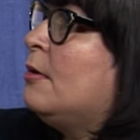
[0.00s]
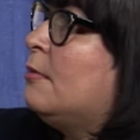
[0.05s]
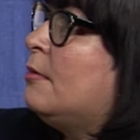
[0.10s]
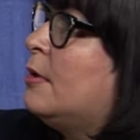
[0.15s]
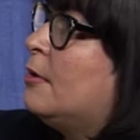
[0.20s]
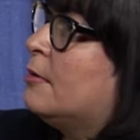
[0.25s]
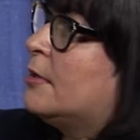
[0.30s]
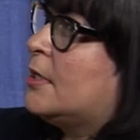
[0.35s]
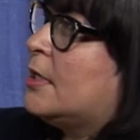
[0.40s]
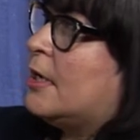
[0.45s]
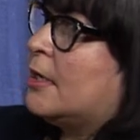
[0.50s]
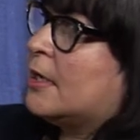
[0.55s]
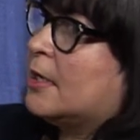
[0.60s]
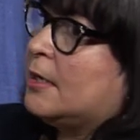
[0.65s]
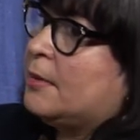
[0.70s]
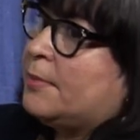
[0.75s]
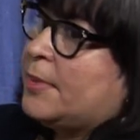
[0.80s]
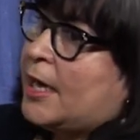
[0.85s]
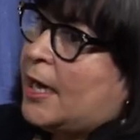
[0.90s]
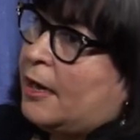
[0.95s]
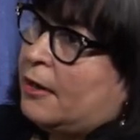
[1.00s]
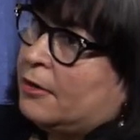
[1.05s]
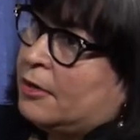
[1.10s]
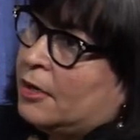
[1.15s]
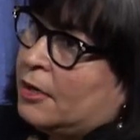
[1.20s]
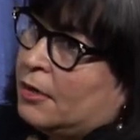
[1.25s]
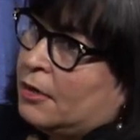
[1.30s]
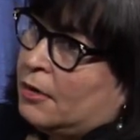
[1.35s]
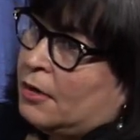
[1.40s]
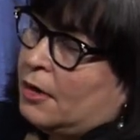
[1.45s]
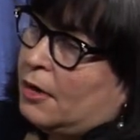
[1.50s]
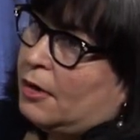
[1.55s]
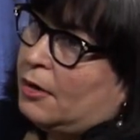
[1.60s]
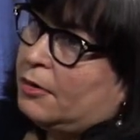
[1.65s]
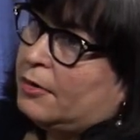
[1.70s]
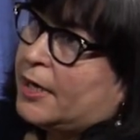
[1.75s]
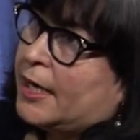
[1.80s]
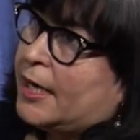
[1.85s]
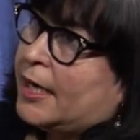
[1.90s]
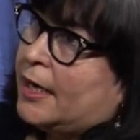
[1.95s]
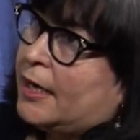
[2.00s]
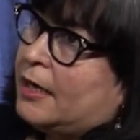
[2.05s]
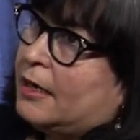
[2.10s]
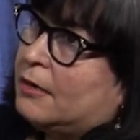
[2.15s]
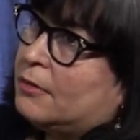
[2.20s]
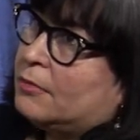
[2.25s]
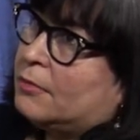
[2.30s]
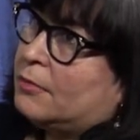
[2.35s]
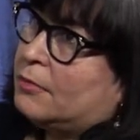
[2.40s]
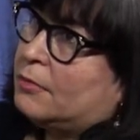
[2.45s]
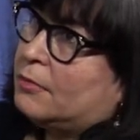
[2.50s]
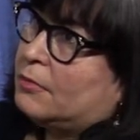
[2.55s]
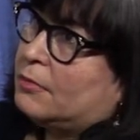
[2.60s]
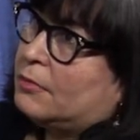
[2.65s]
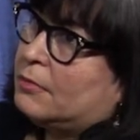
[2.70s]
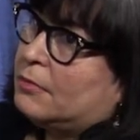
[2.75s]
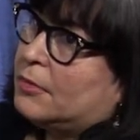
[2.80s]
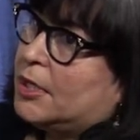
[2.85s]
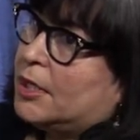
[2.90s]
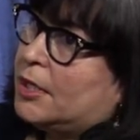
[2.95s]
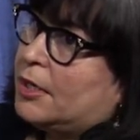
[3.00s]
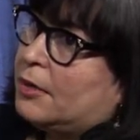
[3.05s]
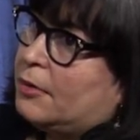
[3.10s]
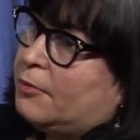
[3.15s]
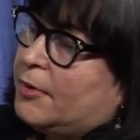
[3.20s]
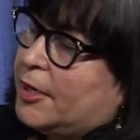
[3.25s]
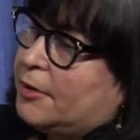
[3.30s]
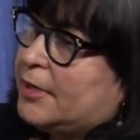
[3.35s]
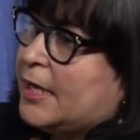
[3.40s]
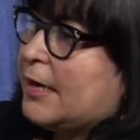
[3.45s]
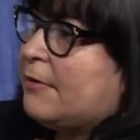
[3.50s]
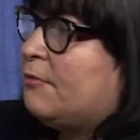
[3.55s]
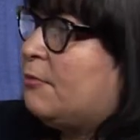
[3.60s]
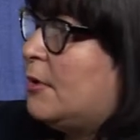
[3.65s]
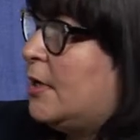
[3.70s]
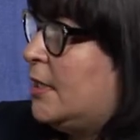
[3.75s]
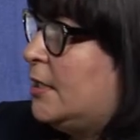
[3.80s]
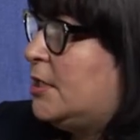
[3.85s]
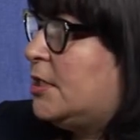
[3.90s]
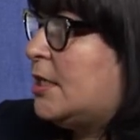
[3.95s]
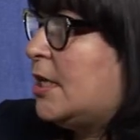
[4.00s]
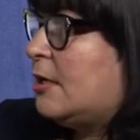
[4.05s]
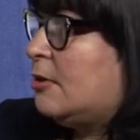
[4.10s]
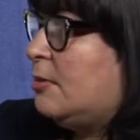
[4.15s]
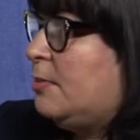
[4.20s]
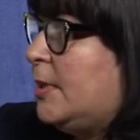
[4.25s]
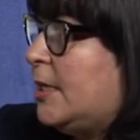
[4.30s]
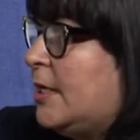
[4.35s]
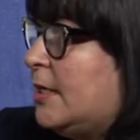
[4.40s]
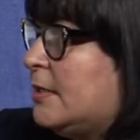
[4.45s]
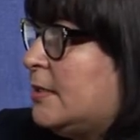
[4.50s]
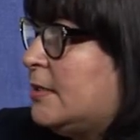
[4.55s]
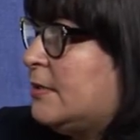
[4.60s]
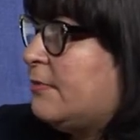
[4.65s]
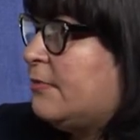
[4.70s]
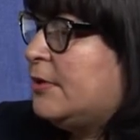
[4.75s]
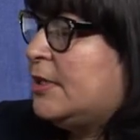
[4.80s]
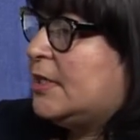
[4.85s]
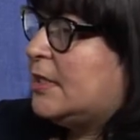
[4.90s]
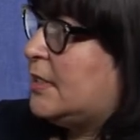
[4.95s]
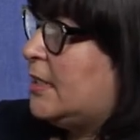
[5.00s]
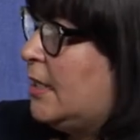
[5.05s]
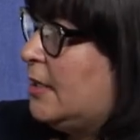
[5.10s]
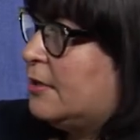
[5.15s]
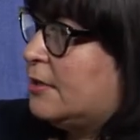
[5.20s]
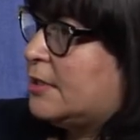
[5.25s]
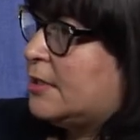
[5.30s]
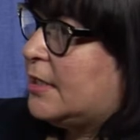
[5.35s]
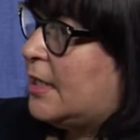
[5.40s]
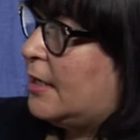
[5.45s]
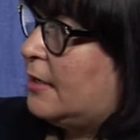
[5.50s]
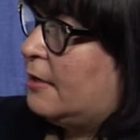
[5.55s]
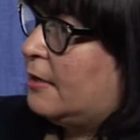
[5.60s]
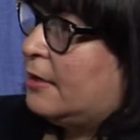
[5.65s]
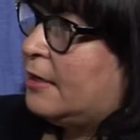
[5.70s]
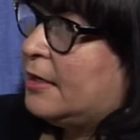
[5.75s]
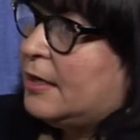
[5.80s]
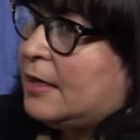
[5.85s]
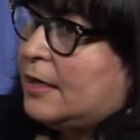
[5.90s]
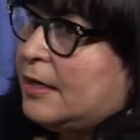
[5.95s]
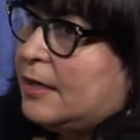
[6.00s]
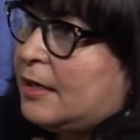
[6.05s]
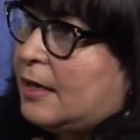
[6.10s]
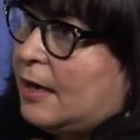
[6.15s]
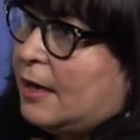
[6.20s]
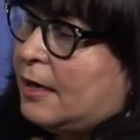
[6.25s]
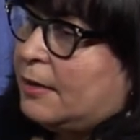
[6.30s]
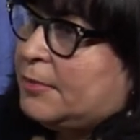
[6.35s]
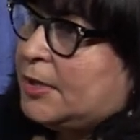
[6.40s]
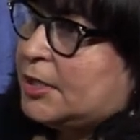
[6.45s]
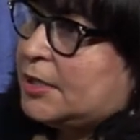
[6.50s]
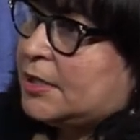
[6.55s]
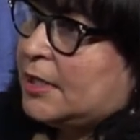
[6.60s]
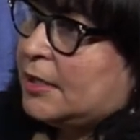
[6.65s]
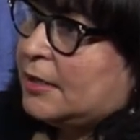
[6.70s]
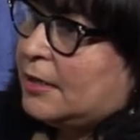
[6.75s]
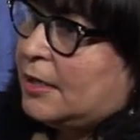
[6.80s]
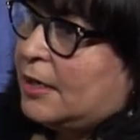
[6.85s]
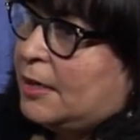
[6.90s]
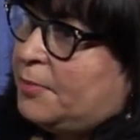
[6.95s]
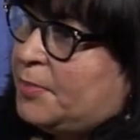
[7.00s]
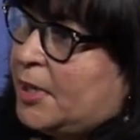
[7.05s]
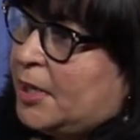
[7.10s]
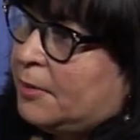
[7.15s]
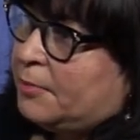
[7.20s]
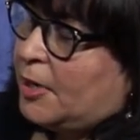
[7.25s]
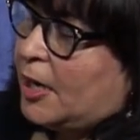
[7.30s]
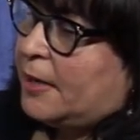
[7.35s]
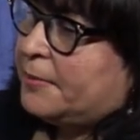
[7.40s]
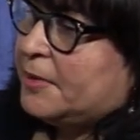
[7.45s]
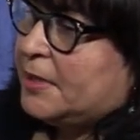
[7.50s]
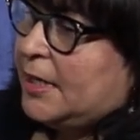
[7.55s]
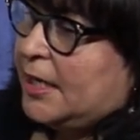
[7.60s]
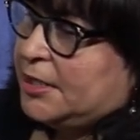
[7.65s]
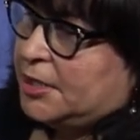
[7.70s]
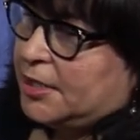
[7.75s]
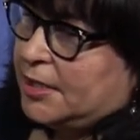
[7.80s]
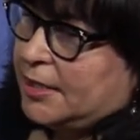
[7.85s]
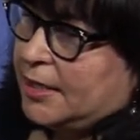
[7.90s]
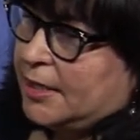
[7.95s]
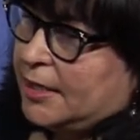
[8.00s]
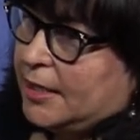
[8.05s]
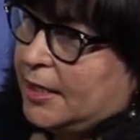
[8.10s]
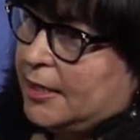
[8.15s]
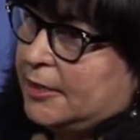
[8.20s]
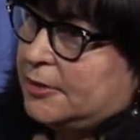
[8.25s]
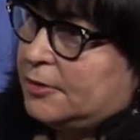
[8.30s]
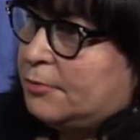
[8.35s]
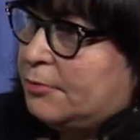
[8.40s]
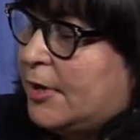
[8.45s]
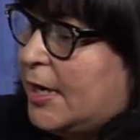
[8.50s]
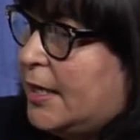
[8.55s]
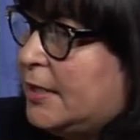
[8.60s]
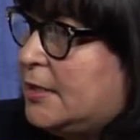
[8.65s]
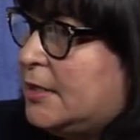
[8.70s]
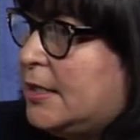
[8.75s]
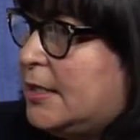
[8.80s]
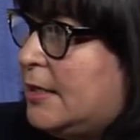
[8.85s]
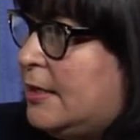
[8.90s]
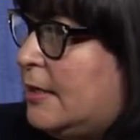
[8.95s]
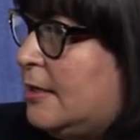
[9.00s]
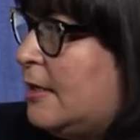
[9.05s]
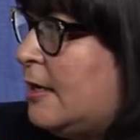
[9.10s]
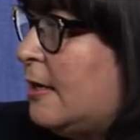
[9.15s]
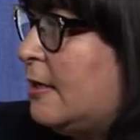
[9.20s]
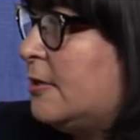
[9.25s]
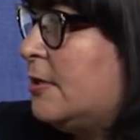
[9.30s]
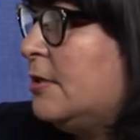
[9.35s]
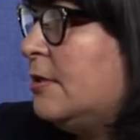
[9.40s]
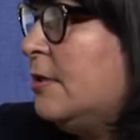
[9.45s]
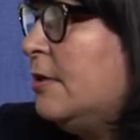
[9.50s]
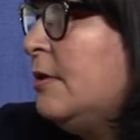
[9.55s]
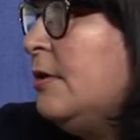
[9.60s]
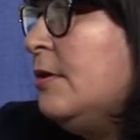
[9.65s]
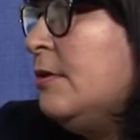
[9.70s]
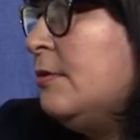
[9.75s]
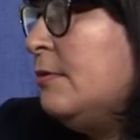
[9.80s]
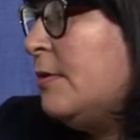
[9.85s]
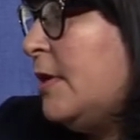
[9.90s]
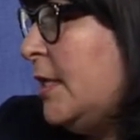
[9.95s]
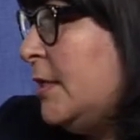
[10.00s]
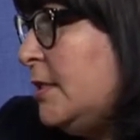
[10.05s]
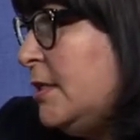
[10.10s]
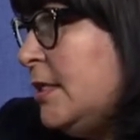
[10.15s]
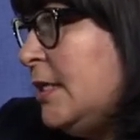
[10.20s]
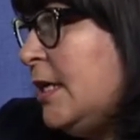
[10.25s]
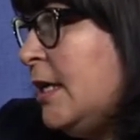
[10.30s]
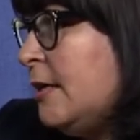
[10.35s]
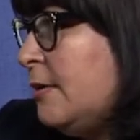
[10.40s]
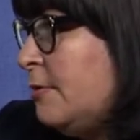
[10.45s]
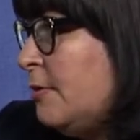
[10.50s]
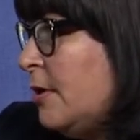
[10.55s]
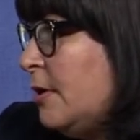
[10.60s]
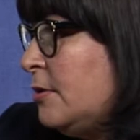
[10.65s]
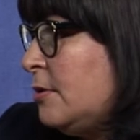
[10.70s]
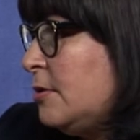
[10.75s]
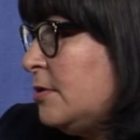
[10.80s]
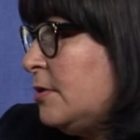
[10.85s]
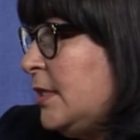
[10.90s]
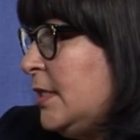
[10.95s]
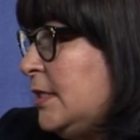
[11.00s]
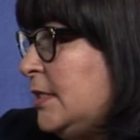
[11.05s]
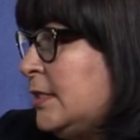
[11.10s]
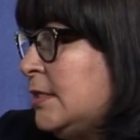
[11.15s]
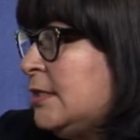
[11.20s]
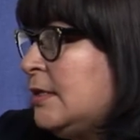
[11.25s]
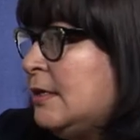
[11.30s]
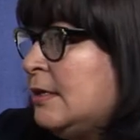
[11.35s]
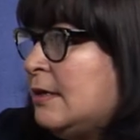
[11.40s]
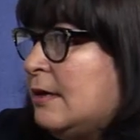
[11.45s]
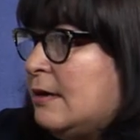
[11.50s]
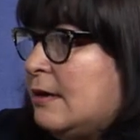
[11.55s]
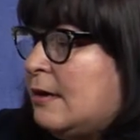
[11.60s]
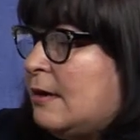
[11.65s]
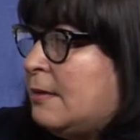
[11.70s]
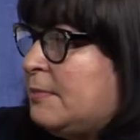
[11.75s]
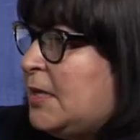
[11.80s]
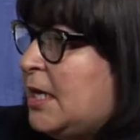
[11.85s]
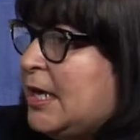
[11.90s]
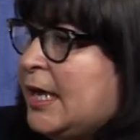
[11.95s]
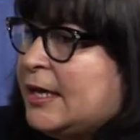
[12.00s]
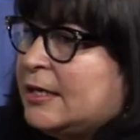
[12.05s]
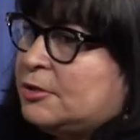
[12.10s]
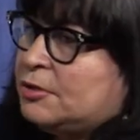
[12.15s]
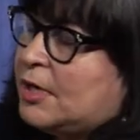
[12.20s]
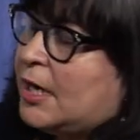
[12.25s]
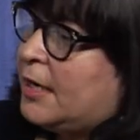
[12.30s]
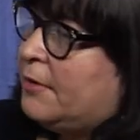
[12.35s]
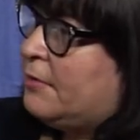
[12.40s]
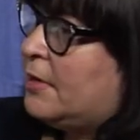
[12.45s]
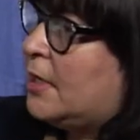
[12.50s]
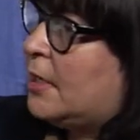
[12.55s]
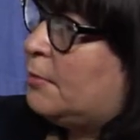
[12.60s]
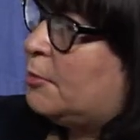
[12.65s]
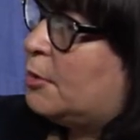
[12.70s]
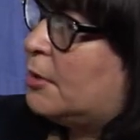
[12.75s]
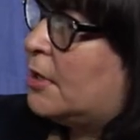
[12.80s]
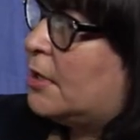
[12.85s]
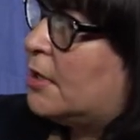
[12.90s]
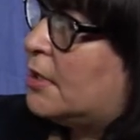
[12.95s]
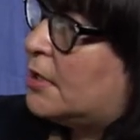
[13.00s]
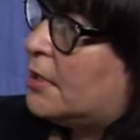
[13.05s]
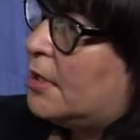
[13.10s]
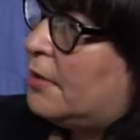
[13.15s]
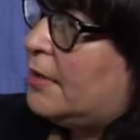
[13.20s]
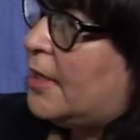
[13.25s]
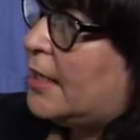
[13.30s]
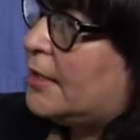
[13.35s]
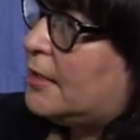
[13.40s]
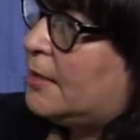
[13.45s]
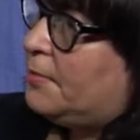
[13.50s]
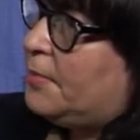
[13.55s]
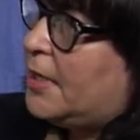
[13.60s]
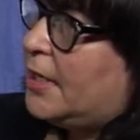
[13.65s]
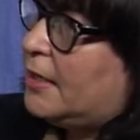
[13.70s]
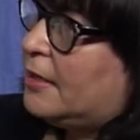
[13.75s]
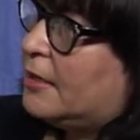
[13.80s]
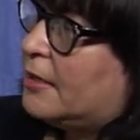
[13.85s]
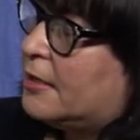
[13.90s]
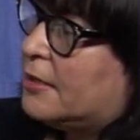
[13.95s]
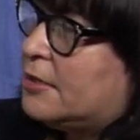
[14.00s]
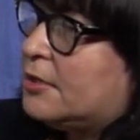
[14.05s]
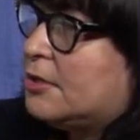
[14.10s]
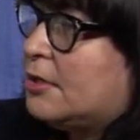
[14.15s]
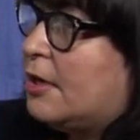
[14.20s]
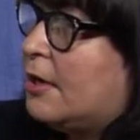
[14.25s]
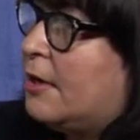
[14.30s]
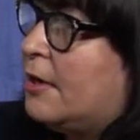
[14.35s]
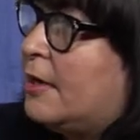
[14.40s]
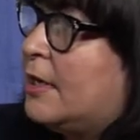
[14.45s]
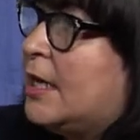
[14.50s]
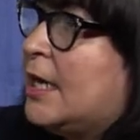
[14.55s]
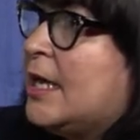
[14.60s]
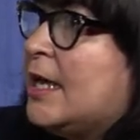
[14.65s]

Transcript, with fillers: when we're talking about, okay, you know, we only have one shuttle bus for the senior center. There's a big population that needs rides to the doctor, rides to get groceries. They can't drive anymore. So that's a big concern.